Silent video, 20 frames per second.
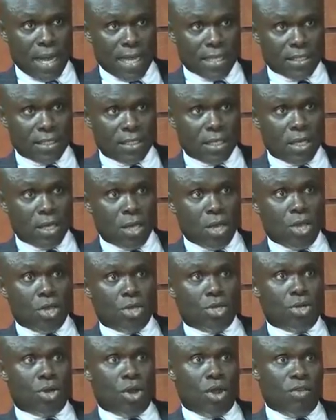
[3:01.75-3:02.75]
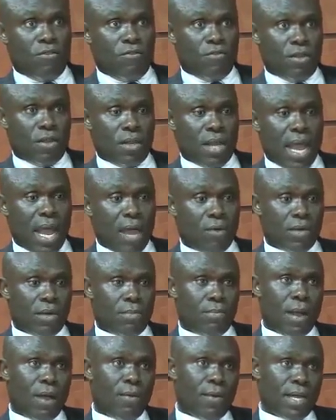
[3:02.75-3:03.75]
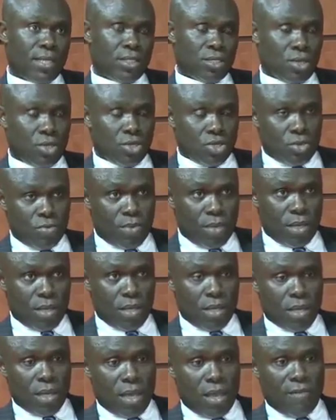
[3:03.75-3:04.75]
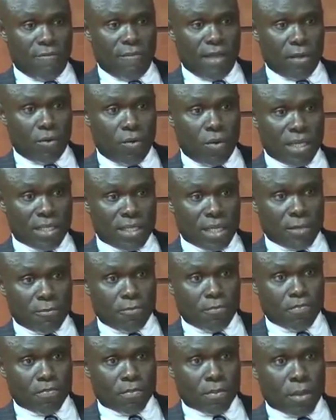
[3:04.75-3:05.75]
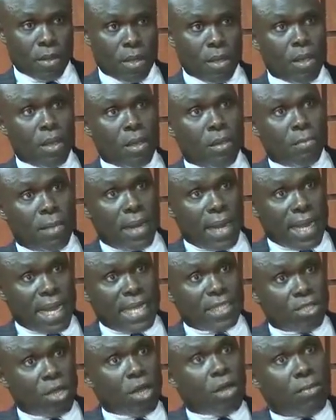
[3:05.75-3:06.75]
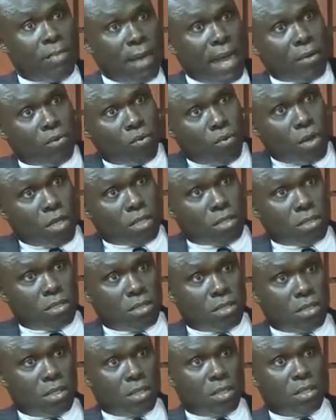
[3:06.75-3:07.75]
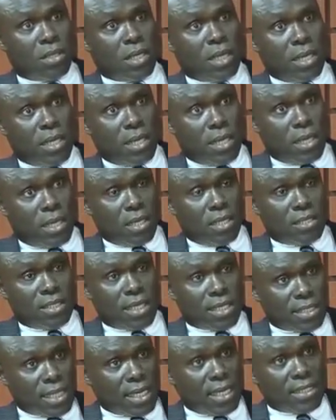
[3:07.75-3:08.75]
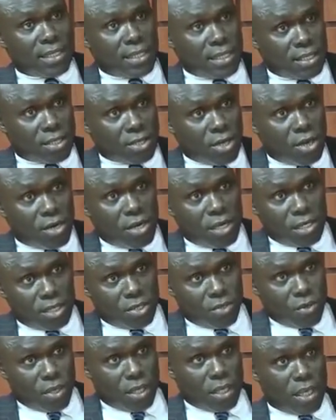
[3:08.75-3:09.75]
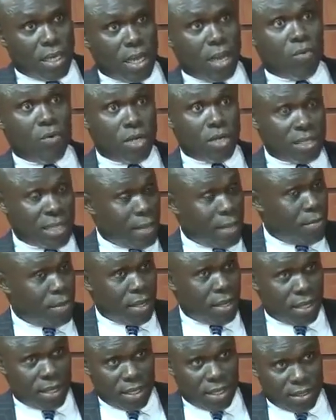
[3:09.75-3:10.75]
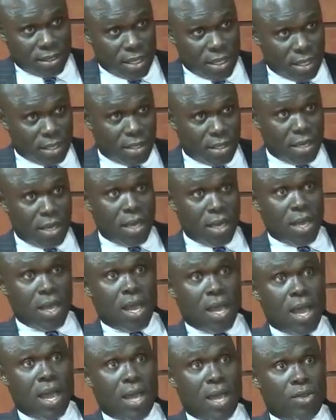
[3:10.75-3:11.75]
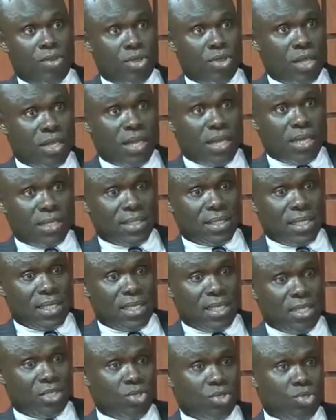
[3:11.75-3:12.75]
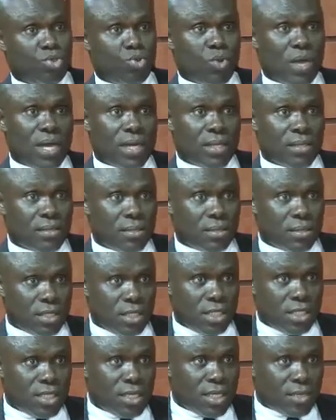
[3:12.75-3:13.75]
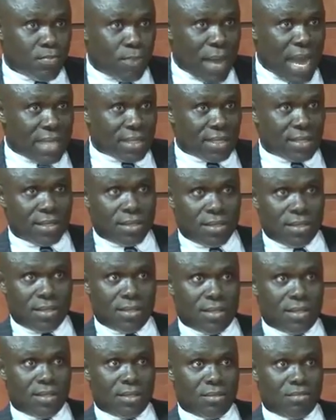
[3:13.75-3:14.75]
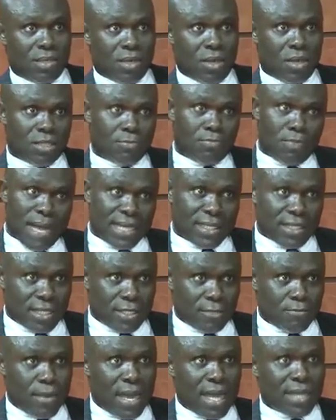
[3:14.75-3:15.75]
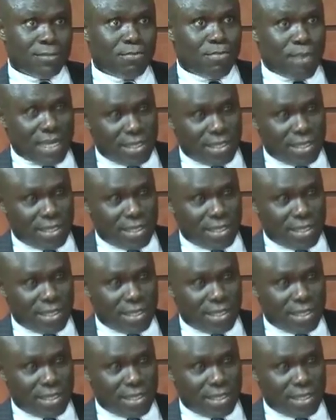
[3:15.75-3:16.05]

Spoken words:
plant, nor even how the power is going to be evacuated. But I can talk about what His Excellency is currently doing and what is happening in the state. I don't think there is any need to dwell in the past, because past is past,